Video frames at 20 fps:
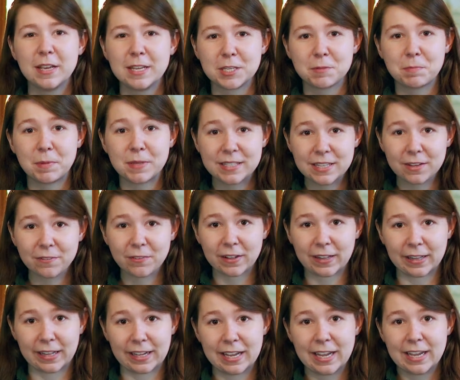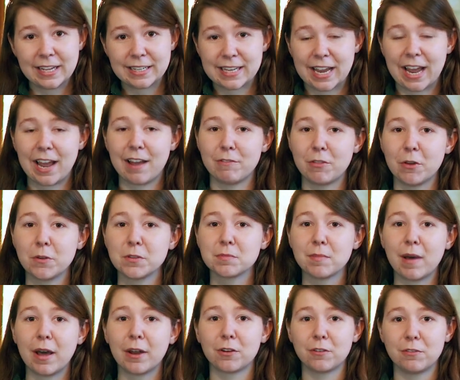specifically to have those
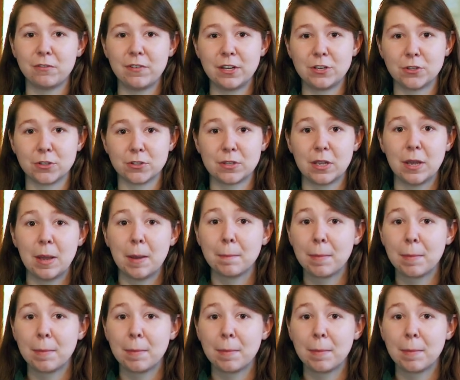modern features